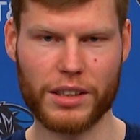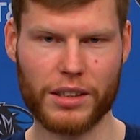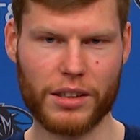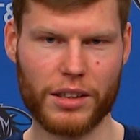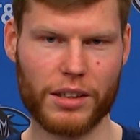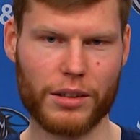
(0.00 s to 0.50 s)

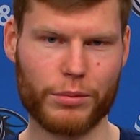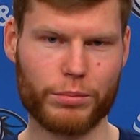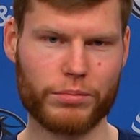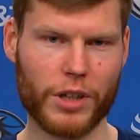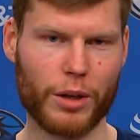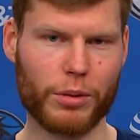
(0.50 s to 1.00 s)
and
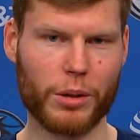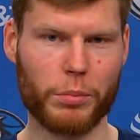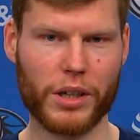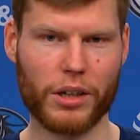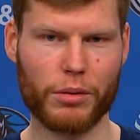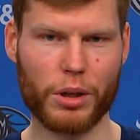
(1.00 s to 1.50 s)
I want a
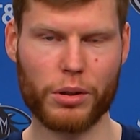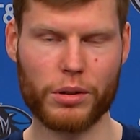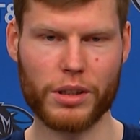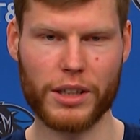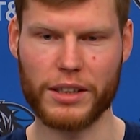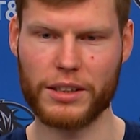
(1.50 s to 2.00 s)
bigger
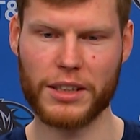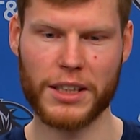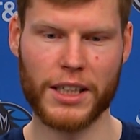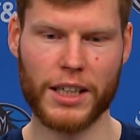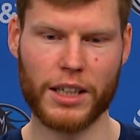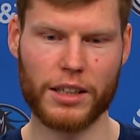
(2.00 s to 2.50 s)
role. Like
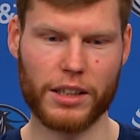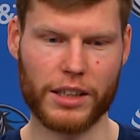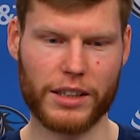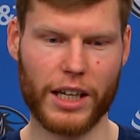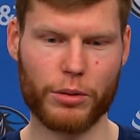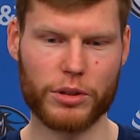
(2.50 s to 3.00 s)

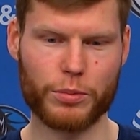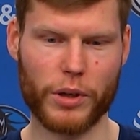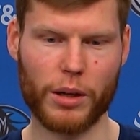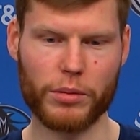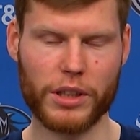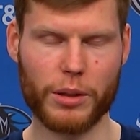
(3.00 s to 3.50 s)
that was
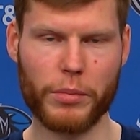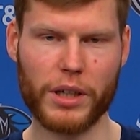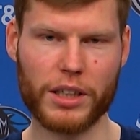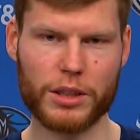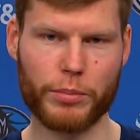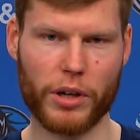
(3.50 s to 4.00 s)
probably the
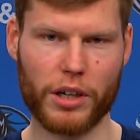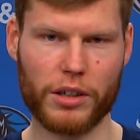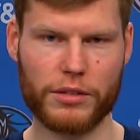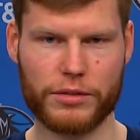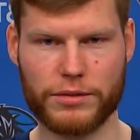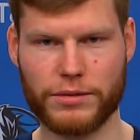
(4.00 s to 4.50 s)
biggest part
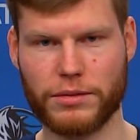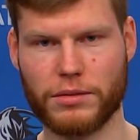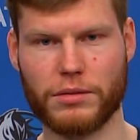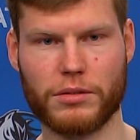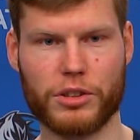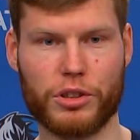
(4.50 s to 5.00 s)
of
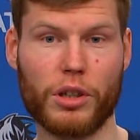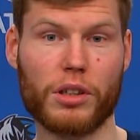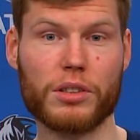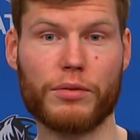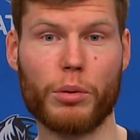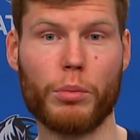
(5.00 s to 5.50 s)

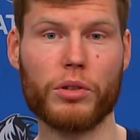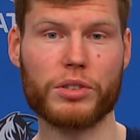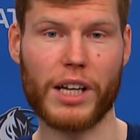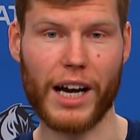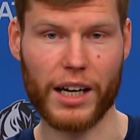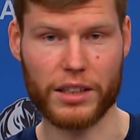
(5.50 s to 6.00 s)
struggles for
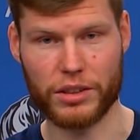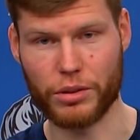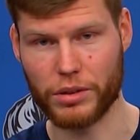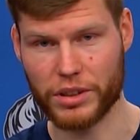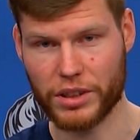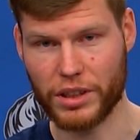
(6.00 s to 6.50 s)
most guys
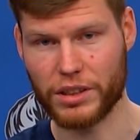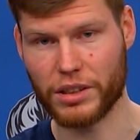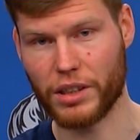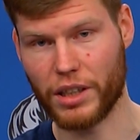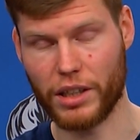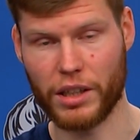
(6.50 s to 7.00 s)
during the
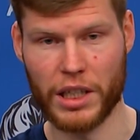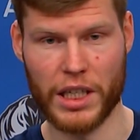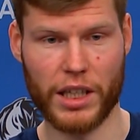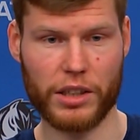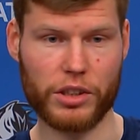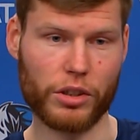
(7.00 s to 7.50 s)
season. And
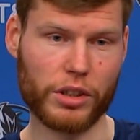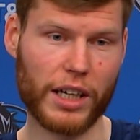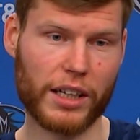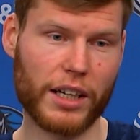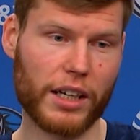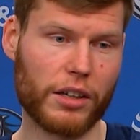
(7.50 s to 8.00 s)
you know,
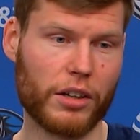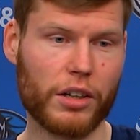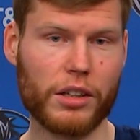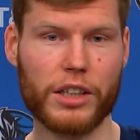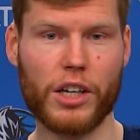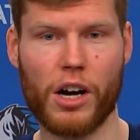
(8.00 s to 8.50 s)
that kind of
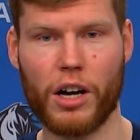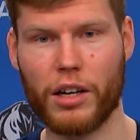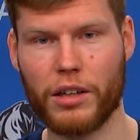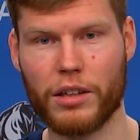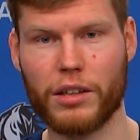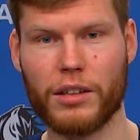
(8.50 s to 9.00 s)
early
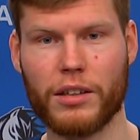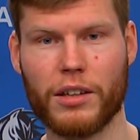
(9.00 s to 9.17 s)
on,